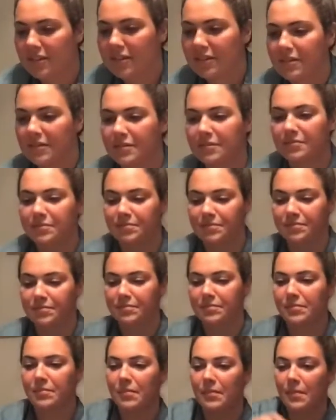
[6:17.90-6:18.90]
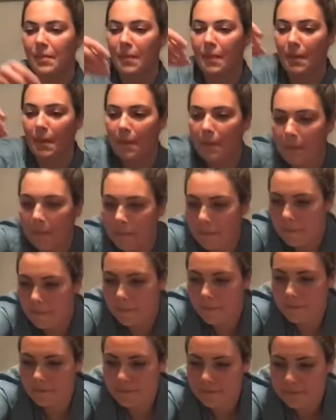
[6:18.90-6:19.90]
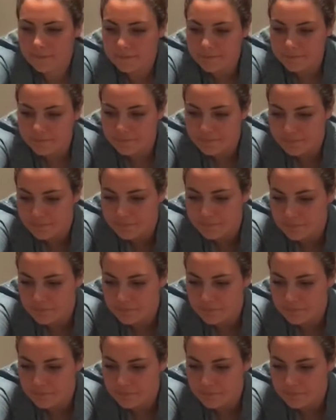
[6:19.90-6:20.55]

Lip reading: This person isn't speaking.